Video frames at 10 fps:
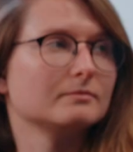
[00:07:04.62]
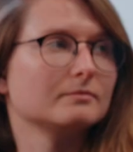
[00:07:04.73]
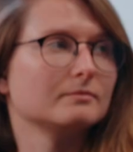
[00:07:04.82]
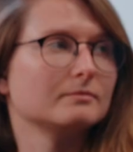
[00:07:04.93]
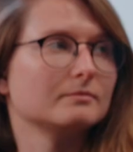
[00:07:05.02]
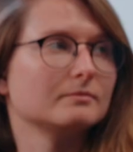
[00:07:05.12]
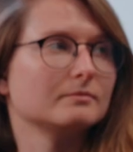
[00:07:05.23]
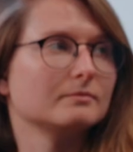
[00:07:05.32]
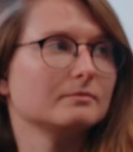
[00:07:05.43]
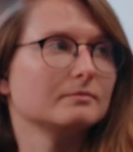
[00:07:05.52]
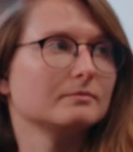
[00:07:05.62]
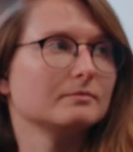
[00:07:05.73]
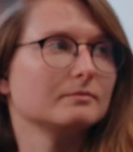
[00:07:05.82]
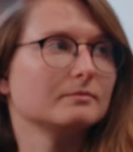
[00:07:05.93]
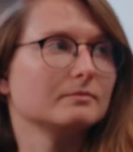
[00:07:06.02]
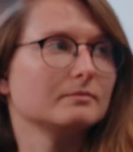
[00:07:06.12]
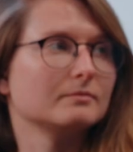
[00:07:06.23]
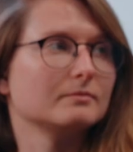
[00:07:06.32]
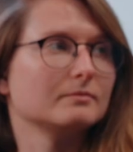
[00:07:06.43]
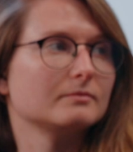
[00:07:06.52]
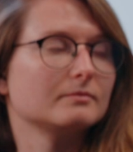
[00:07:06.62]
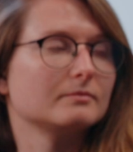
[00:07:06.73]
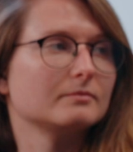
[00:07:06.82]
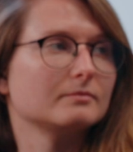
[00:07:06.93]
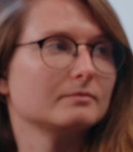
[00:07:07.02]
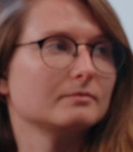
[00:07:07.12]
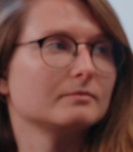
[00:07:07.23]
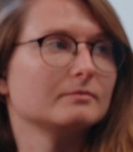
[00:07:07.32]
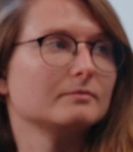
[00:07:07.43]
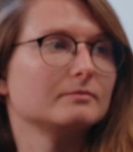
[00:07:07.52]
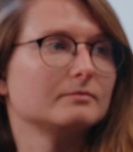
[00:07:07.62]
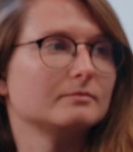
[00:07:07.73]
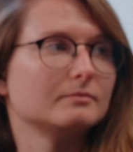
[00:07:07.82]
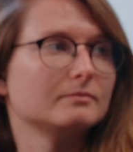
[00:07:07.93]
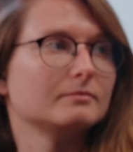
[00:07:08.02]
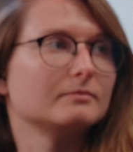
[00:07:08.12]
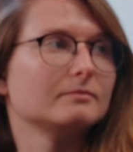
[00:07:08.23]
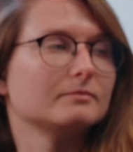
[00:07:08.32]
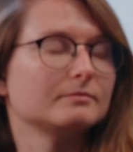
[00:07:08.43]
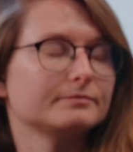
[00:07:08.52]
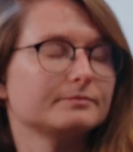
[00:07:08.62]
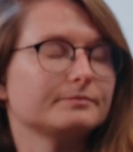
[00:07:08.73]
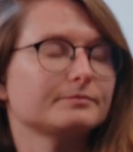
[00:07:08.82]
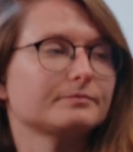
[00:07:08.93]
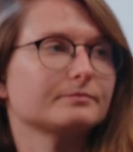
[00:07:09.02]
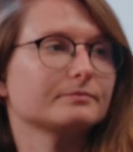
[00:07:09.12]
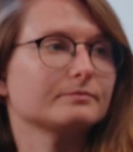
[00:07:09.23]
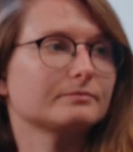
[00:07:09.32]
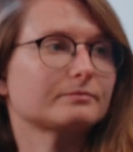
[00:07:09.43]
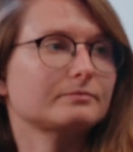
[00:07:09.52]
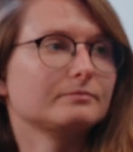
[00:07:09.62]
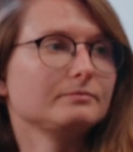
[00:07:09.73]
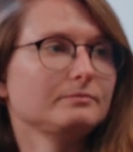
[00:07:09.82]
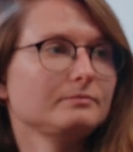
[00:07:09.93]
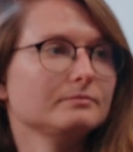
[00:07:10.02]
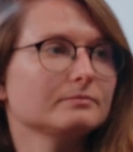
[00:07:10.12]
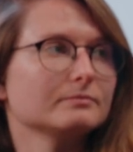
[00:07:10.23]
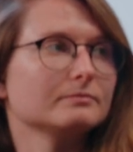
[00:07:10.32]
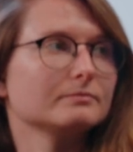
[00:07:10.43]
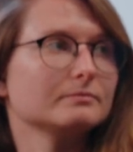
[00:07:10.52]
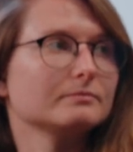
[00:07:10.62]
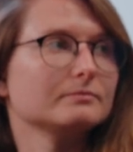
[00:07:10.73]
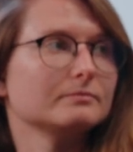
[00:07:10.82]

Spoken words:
(not speaking)